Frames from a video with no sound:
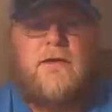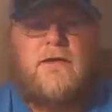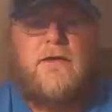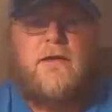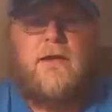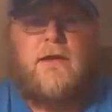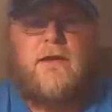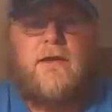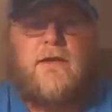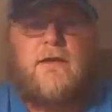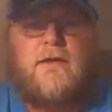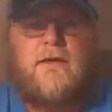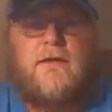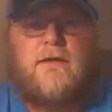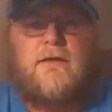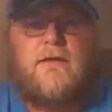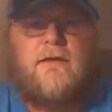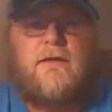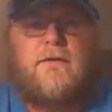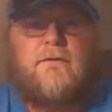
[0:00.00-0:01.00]

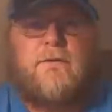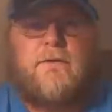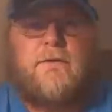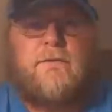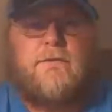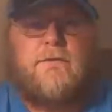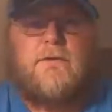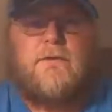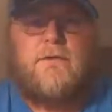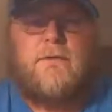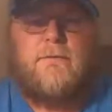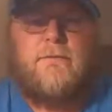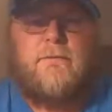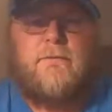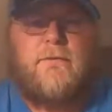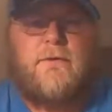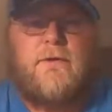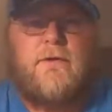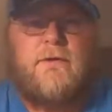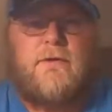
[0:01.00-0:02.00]
and if you want to
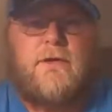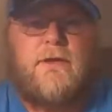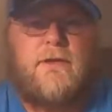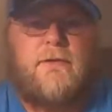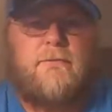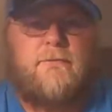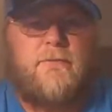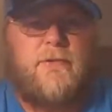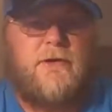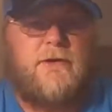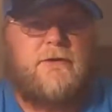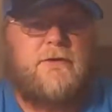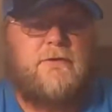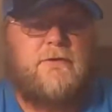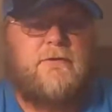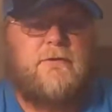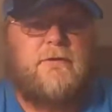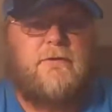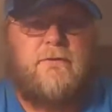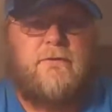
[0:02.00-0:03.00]
go ahead and
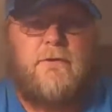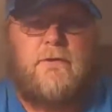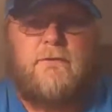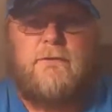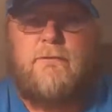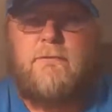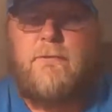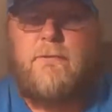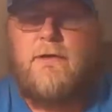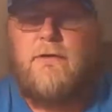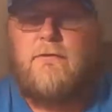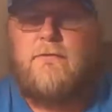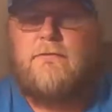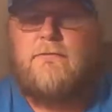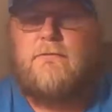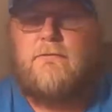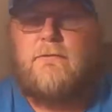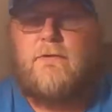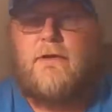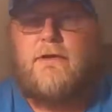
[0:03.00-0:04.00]
purchase it from him, he'll
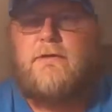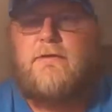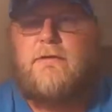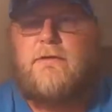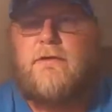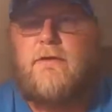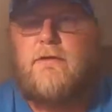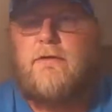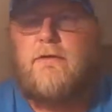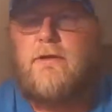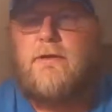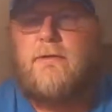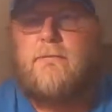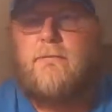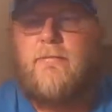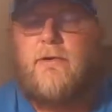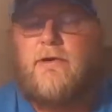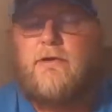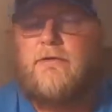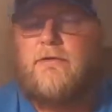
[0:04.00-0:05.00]
let you go ahead
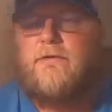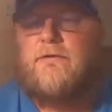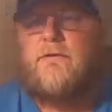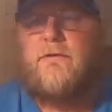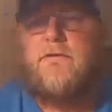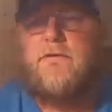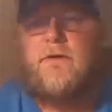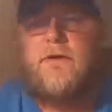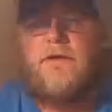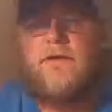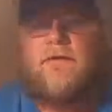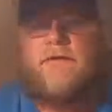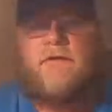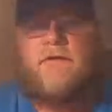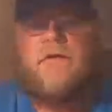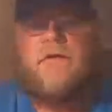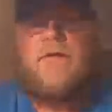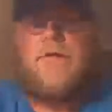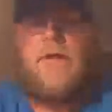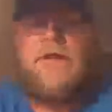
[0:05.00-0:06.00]
and purchase it right off
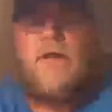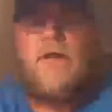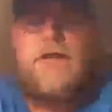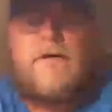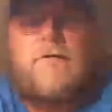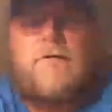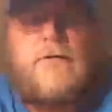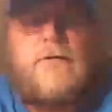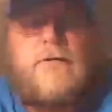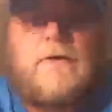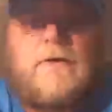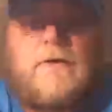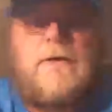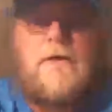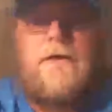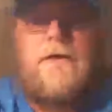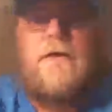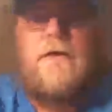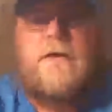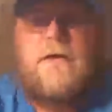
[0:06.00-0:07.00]
of the live.
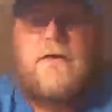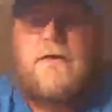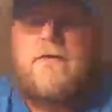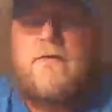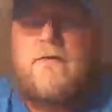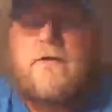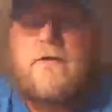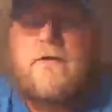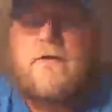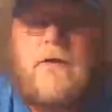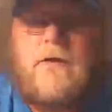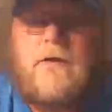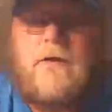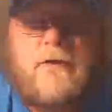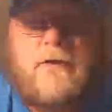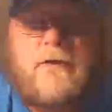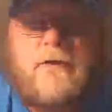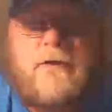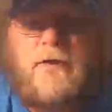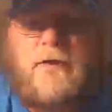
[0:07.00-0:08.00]
A
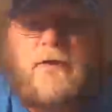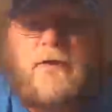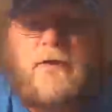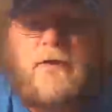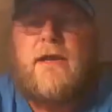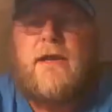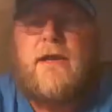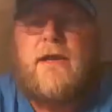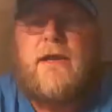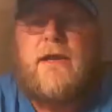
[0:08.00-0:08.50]
lot of times he'll